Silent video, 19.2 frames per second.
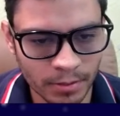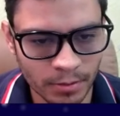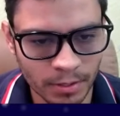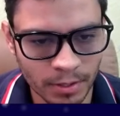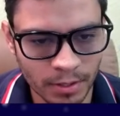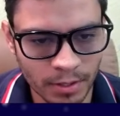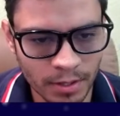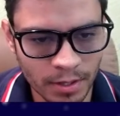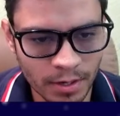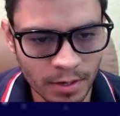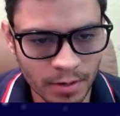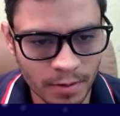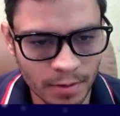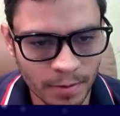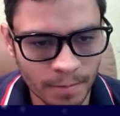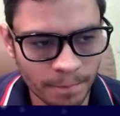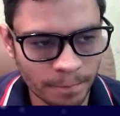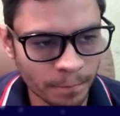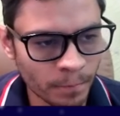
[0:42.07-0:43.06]

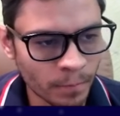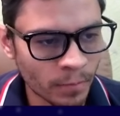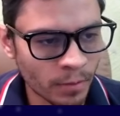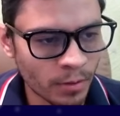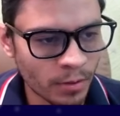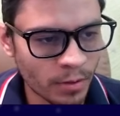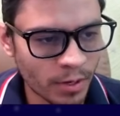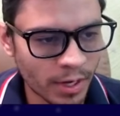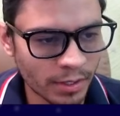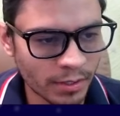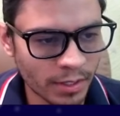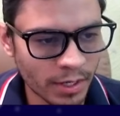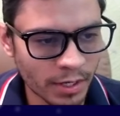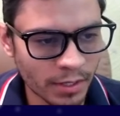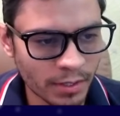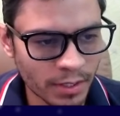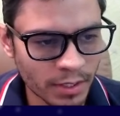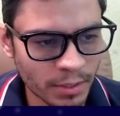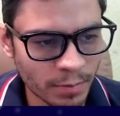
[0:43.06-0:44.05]
here. You can take
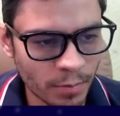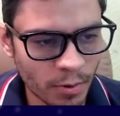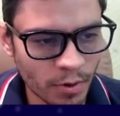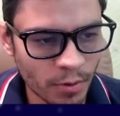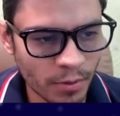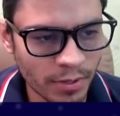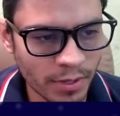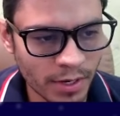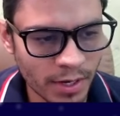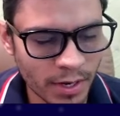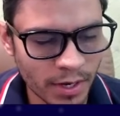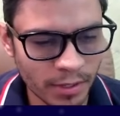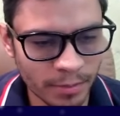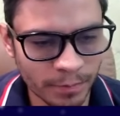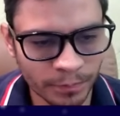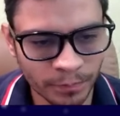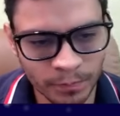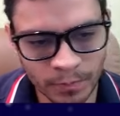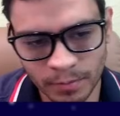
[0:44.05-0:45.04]
this pawn with the knight.
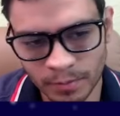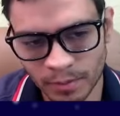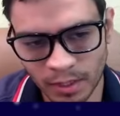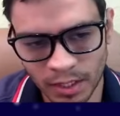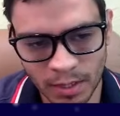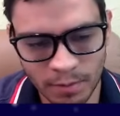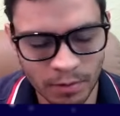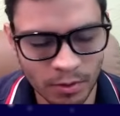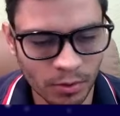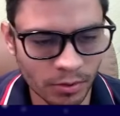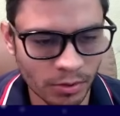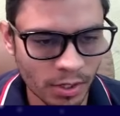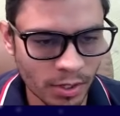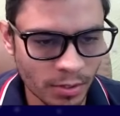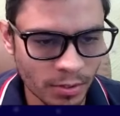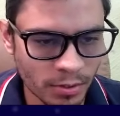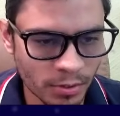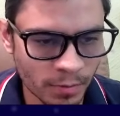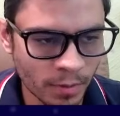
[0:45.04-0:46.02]
The game
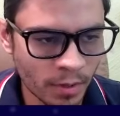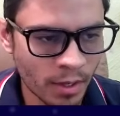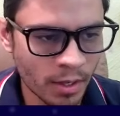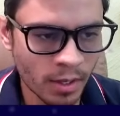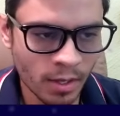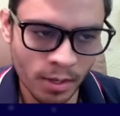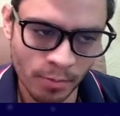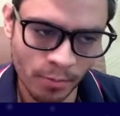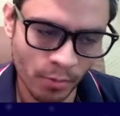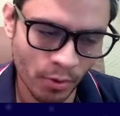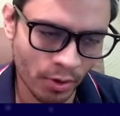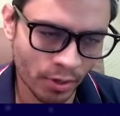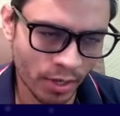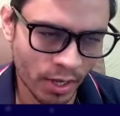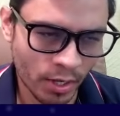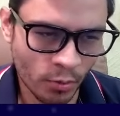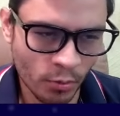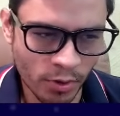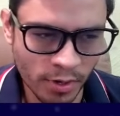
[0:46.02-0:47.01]
continues. But
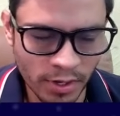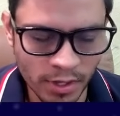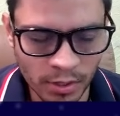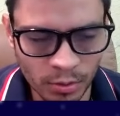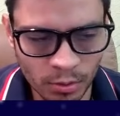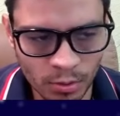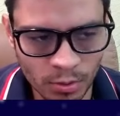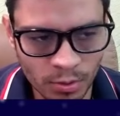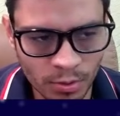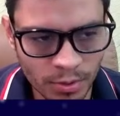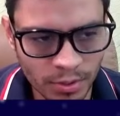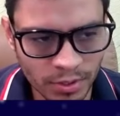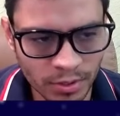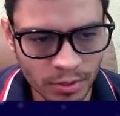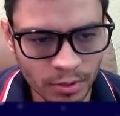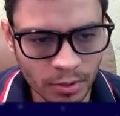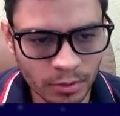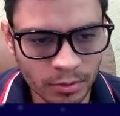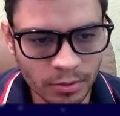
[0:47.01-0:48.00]
okay, queen e2 is
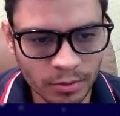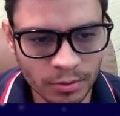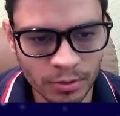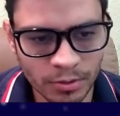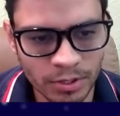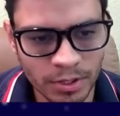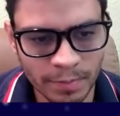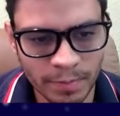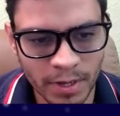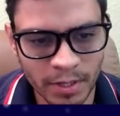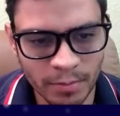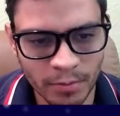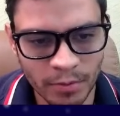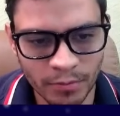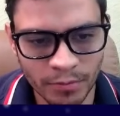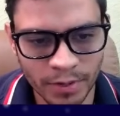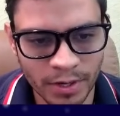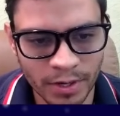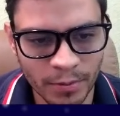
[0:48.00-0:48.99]
not such a bad move
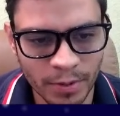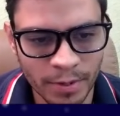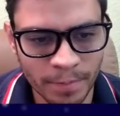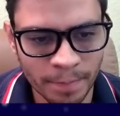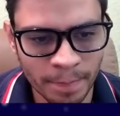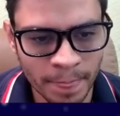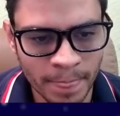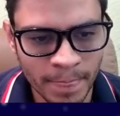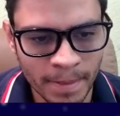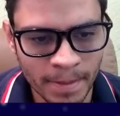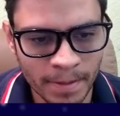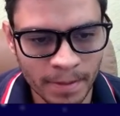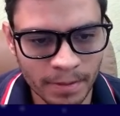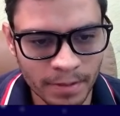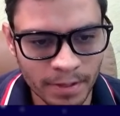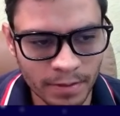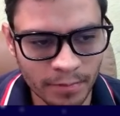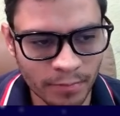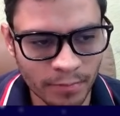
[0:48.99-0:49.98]
anyway.
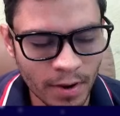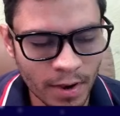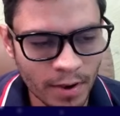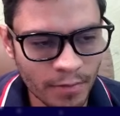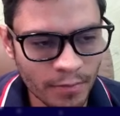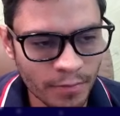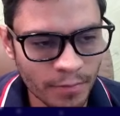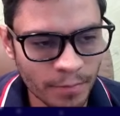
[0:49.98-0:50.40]
d5.